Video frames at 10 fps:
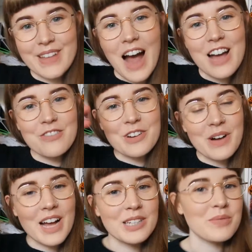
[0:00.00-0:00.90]
Hi
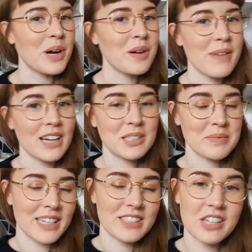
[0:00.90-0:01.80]
everyone, welcome back
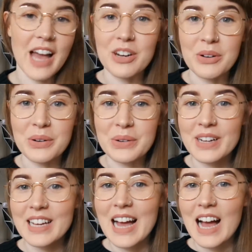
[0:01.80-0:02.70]
to my
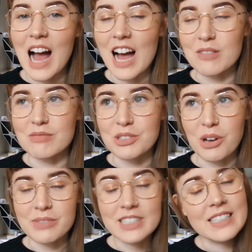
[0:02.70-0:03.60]
channel.
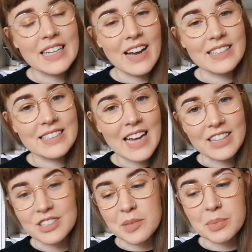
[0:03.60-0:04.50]
So originally I didn't
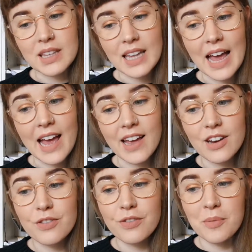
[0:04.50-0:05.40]
actually
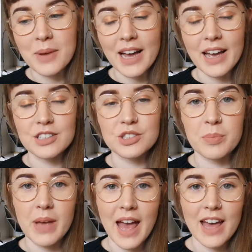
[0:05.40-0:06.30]
plan for my
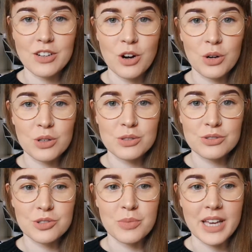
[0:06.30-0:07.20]
Japan
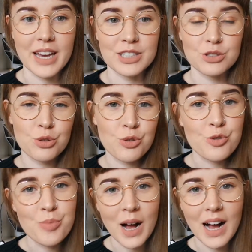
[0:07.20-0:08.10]
haul to be a
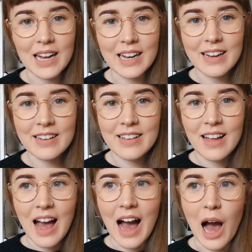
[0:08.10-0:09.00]
two-parter,
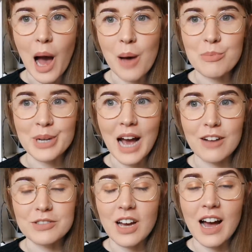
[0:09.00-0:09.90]
but
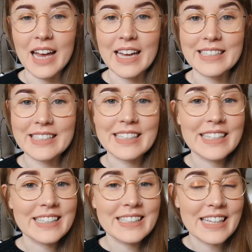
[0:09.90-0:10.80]
after I edited
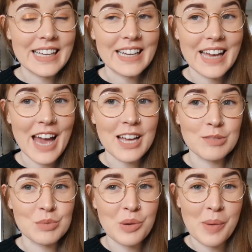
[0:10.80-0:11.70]
it, it
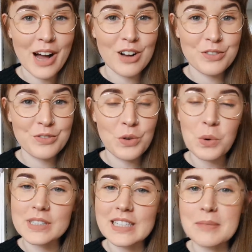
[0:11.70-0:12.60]
came to about
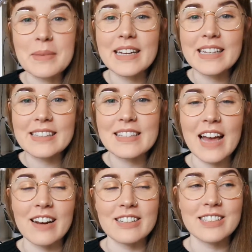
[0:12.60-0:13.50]
40 minutes
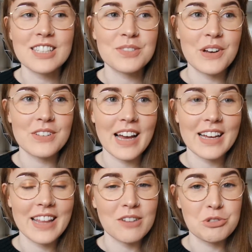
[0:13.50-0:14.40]
and I just felt
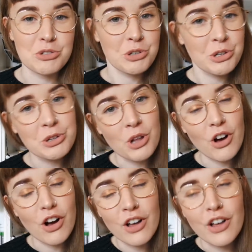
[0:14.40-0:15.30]
like that was too
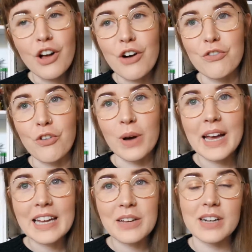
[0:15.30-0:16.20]
long for
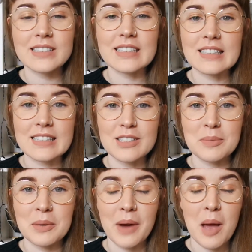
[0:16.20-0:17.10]
anyone to listen
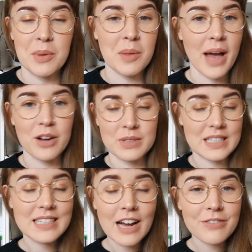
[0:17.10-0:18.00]
to me ramble about all the
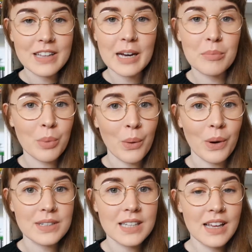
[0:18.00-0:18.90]
stuff that I
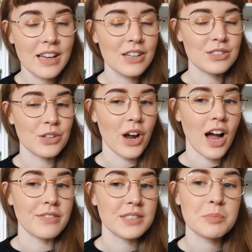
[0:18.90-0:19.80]
bought. So
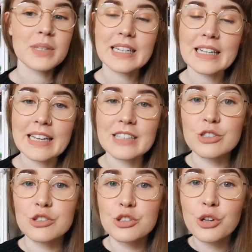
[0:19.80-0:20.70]
I've split it
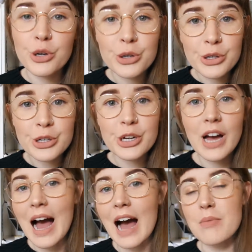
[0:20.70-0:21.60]
into two.
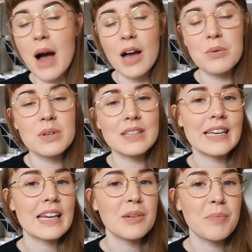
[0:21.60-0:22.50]
I will
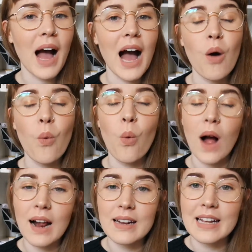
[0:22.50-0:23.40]
link part
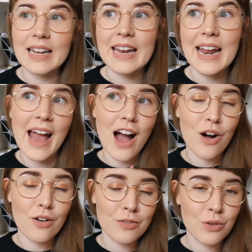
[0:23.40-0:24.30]
one
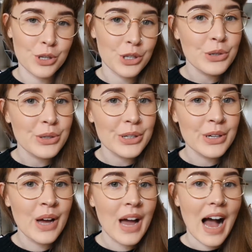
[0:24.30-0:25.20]
now for
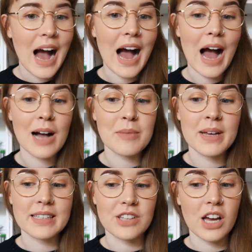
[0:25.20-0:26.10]
you.
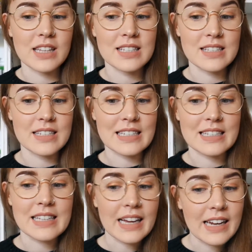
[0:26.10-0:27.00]
So this is just
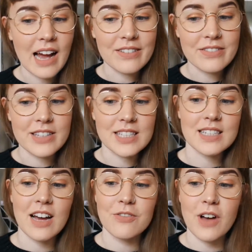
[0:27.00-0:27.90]
the second half of the
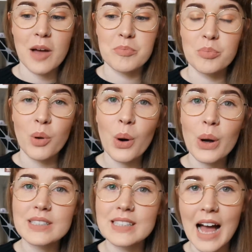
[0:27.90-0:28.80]
stuff I
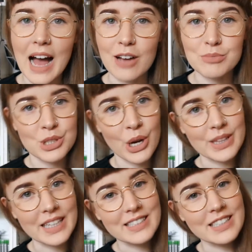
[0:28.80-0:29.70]
bought. So
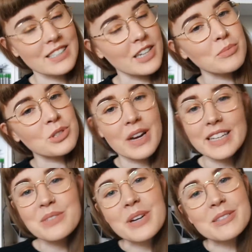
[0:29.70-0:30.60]
let's just jump straight
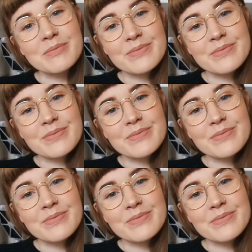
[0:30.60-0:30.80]
into it.